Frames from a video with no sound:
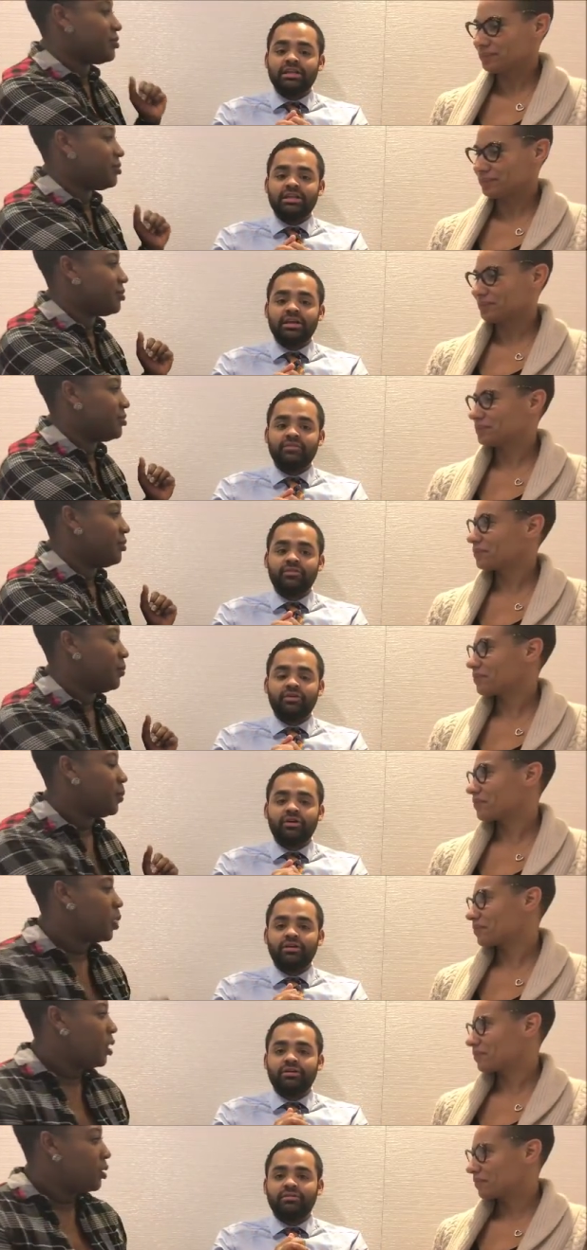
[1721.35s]
Speaker 1: Endeavor
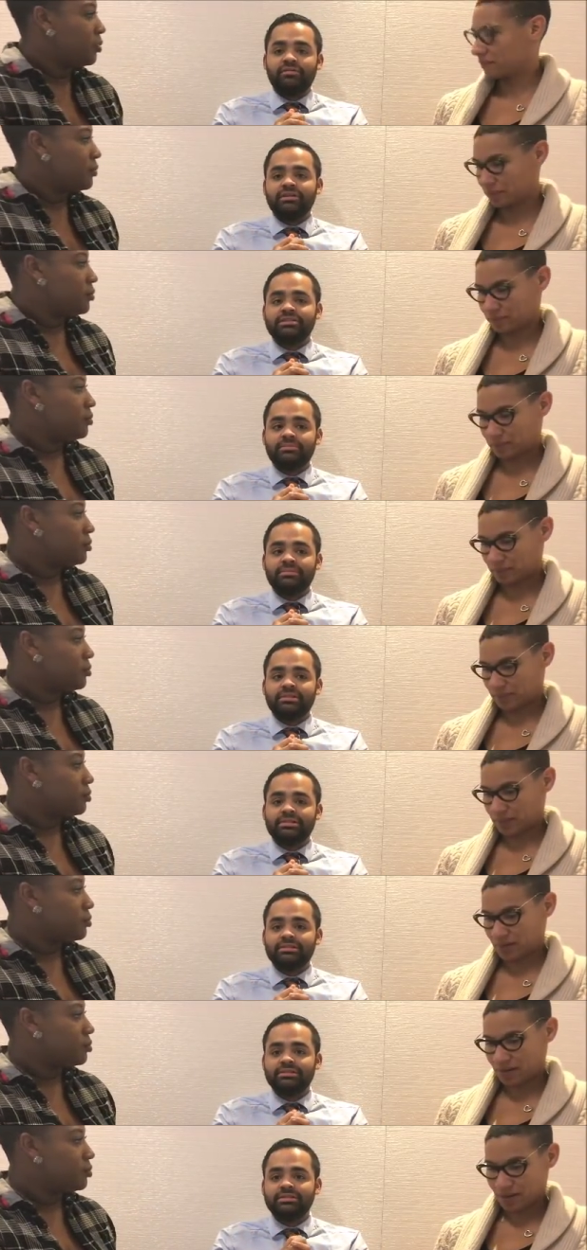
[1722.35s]
on your
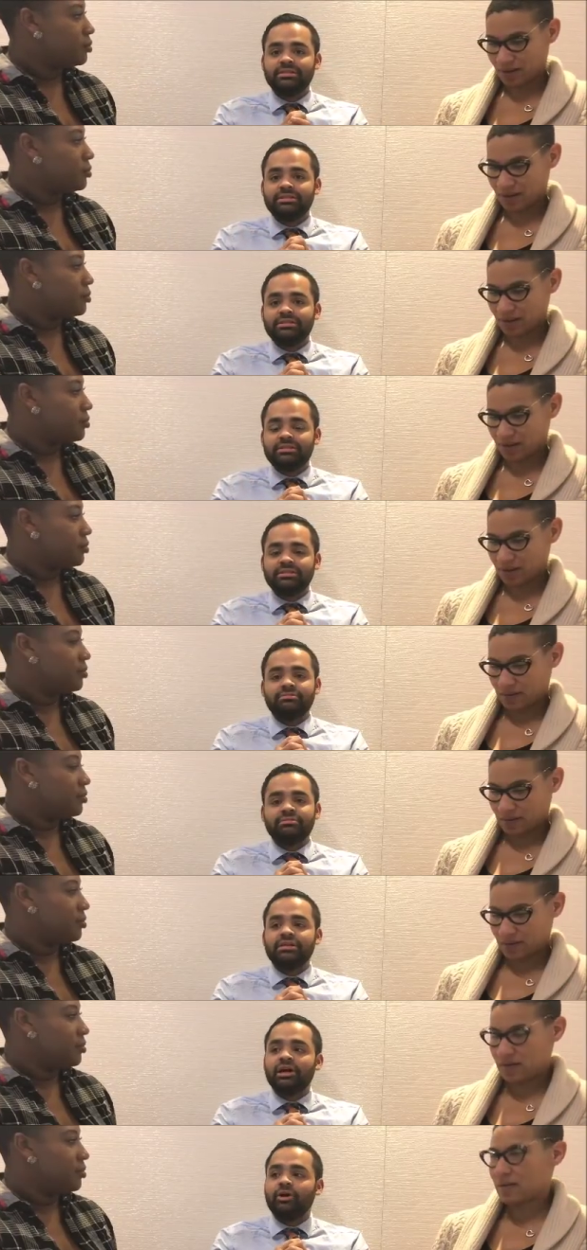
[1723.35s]
resume doesn't
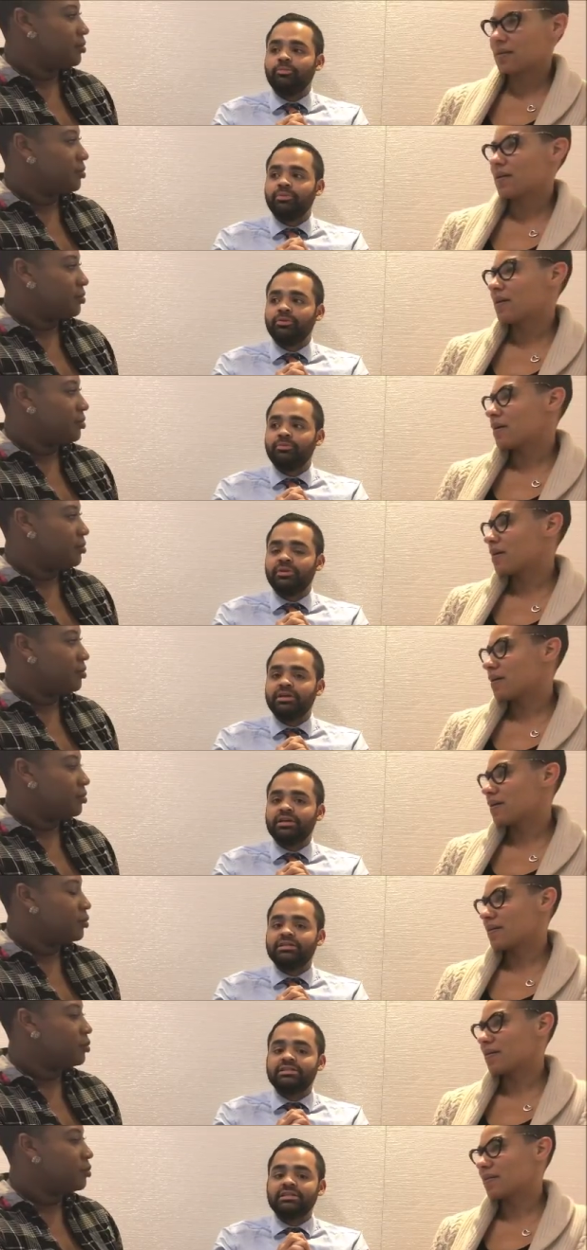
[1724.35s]
really help you
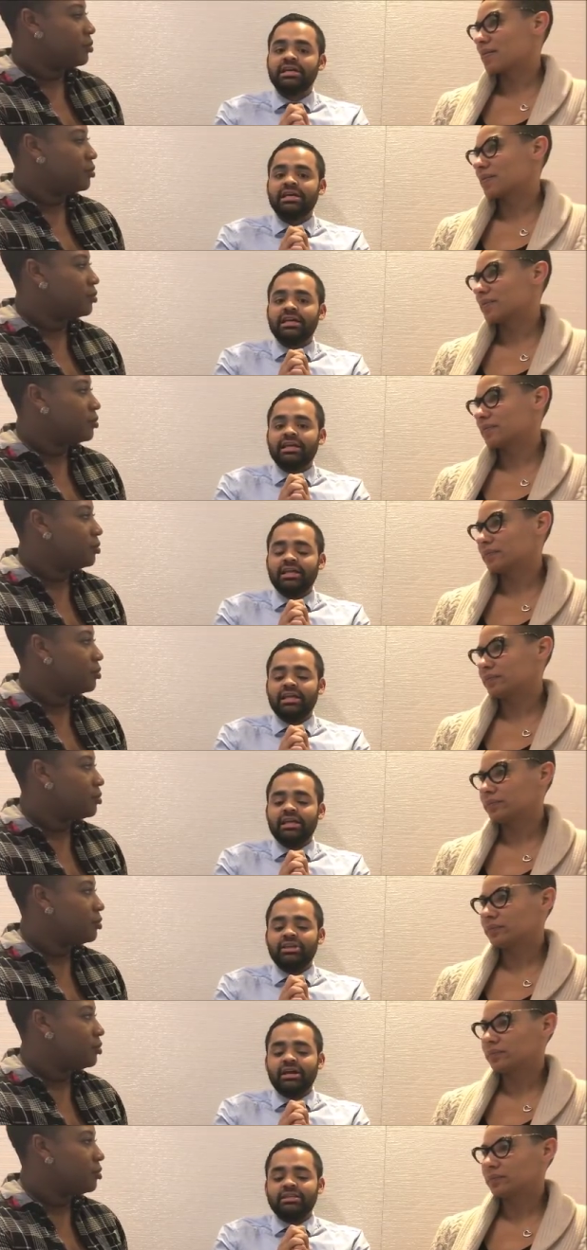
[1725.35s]
because
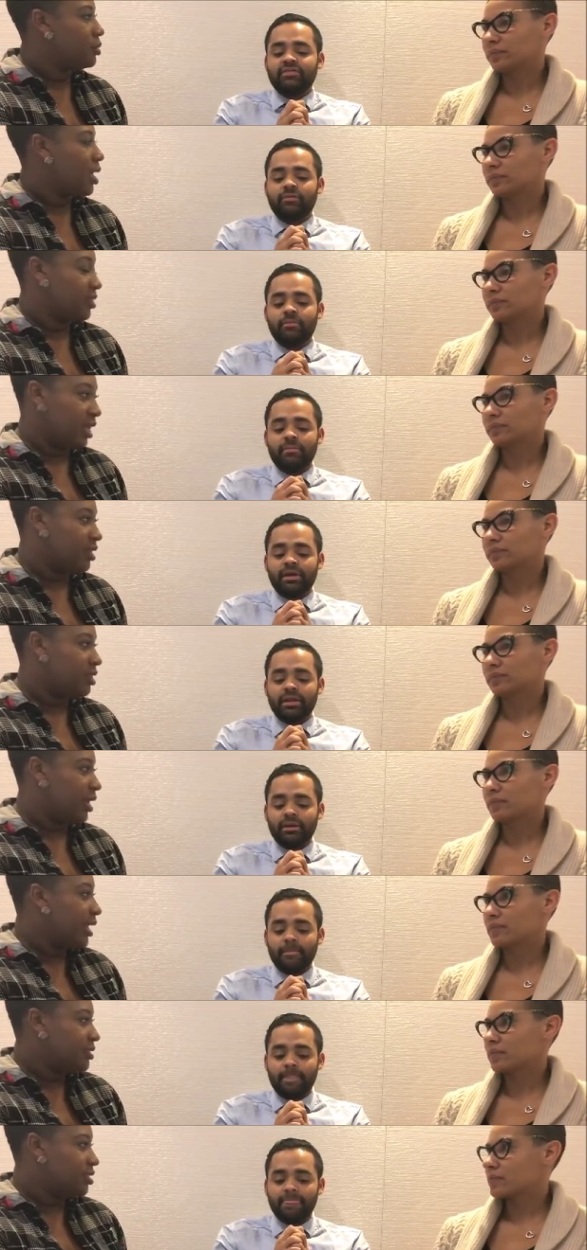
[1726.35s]
and you got to see from at the end of the
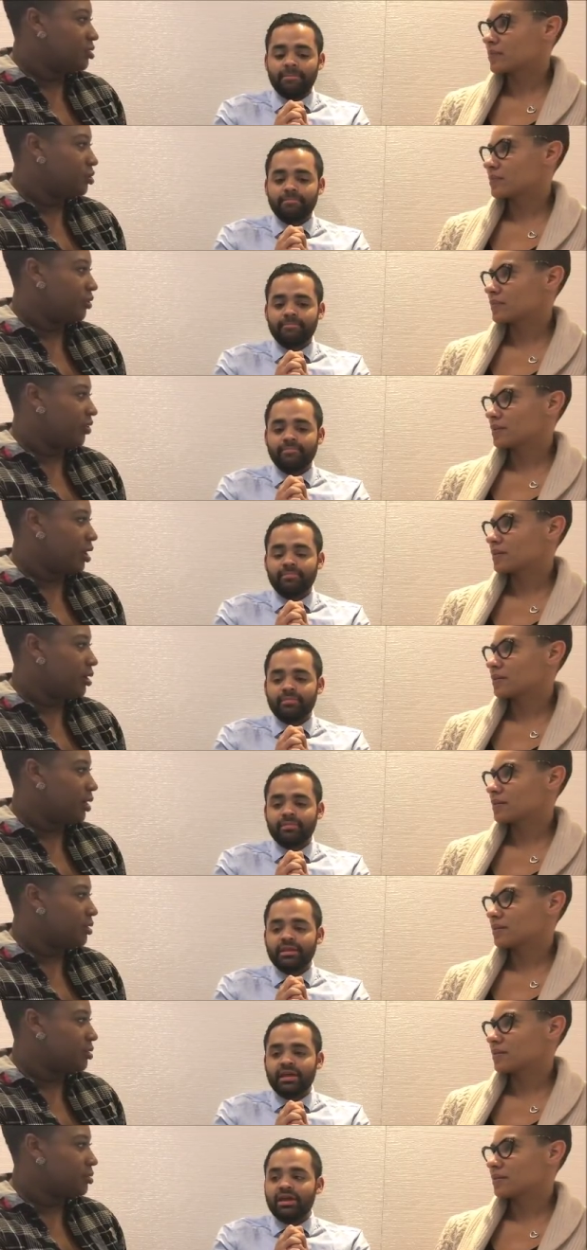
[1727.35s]
day, it's
Speaker 2: still two different
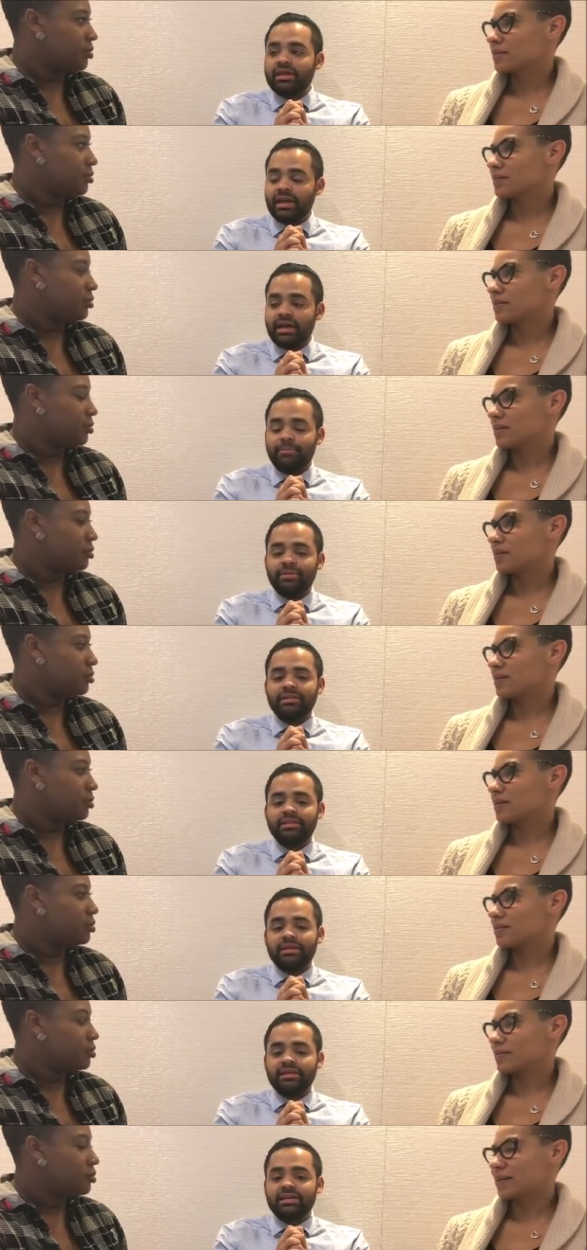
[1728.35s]
airlines.
Speaker 1: Yeah, but the
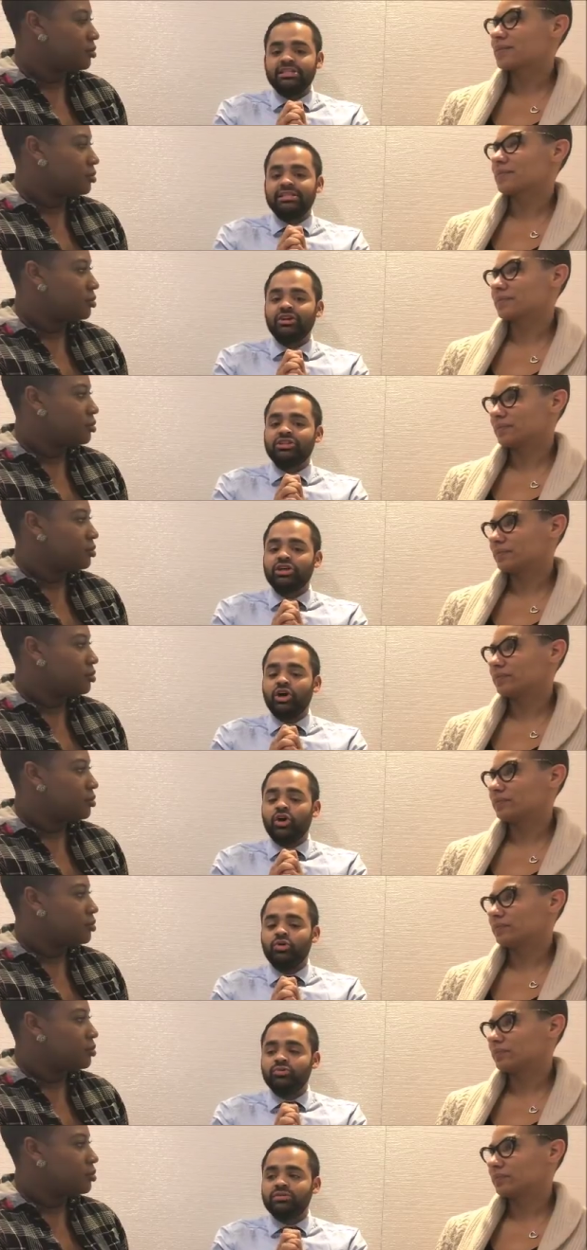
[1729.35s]
thing right. is, Delta
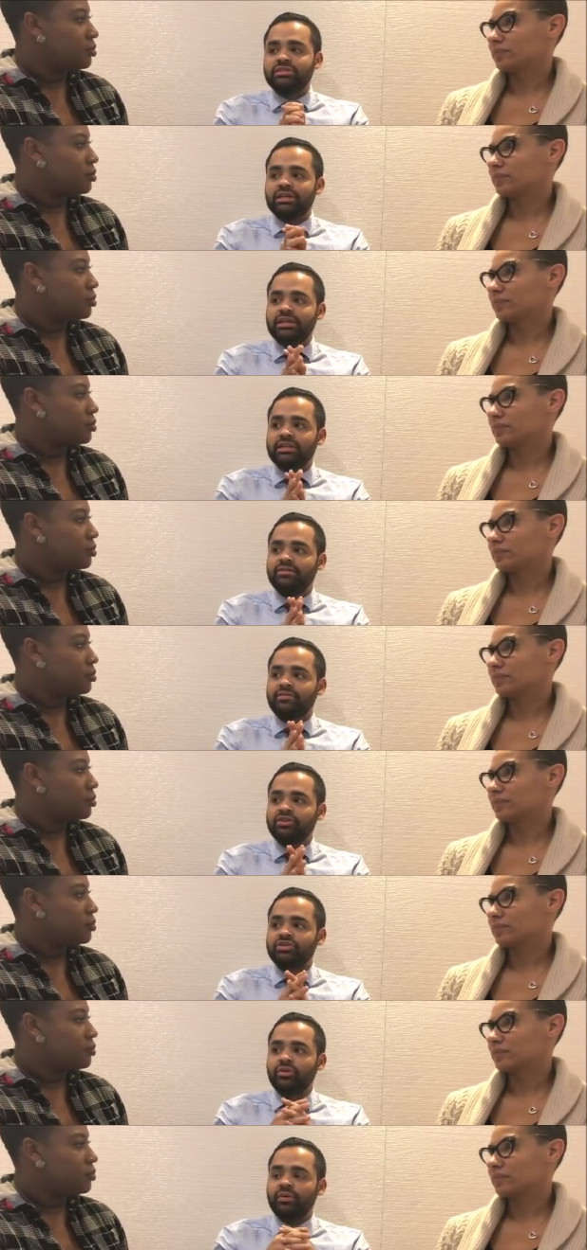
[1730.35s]
owns Endeavor,
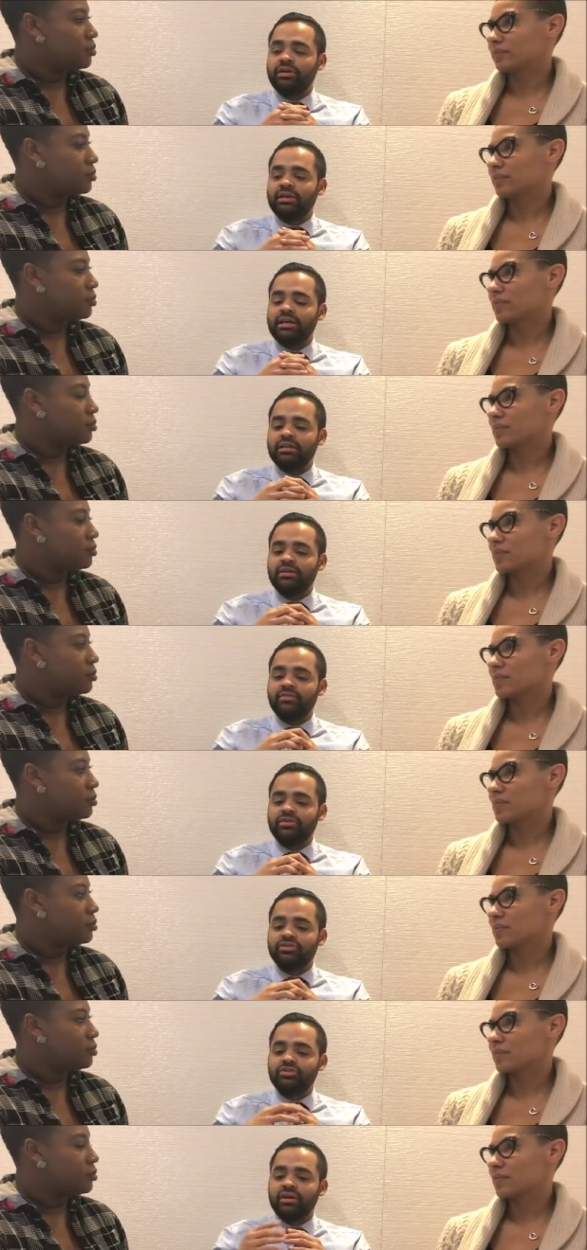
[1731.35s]
so when Endeavor
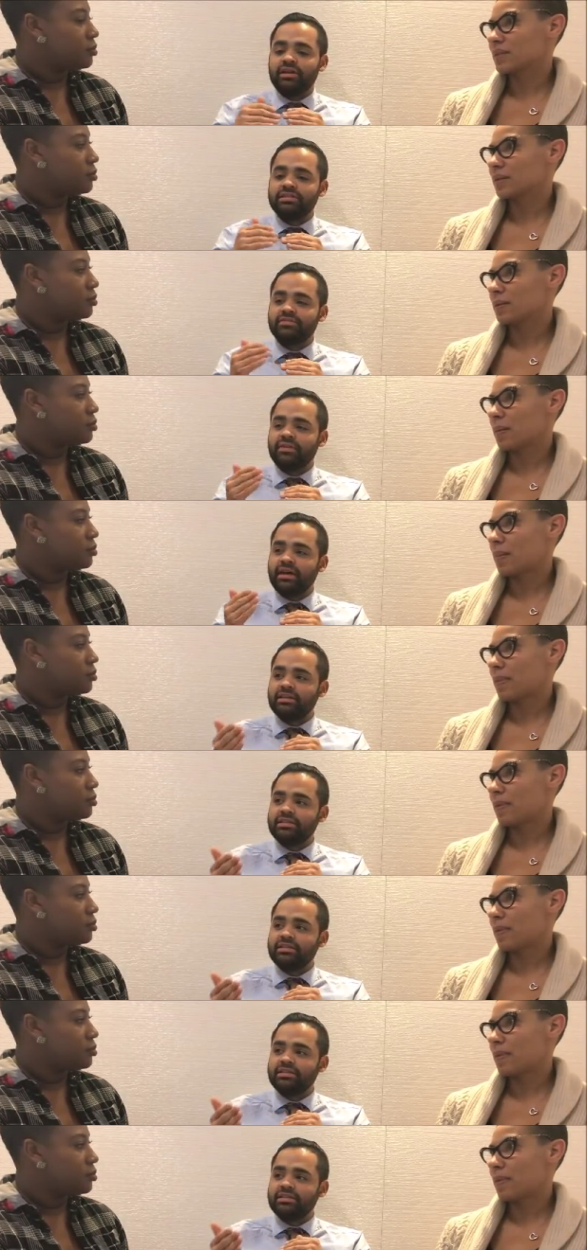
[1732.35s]
trains flight